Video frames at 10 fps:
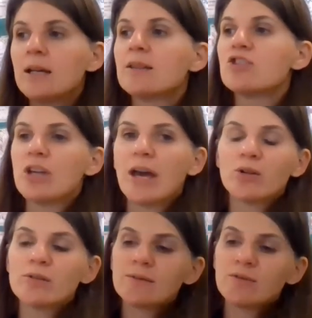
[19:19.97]
The
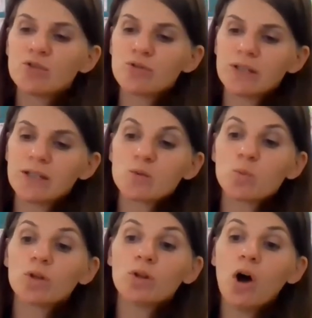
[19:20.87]
shadows of the trees
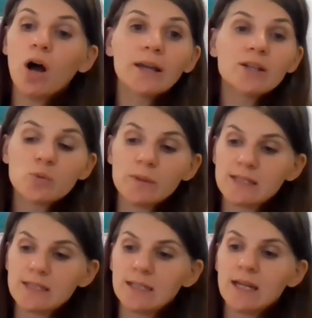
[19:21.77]
were long and
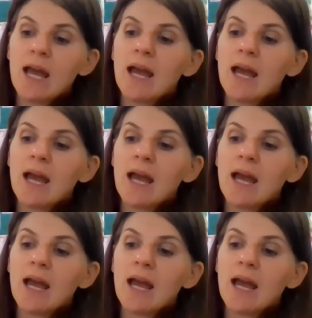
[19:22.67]
twisted,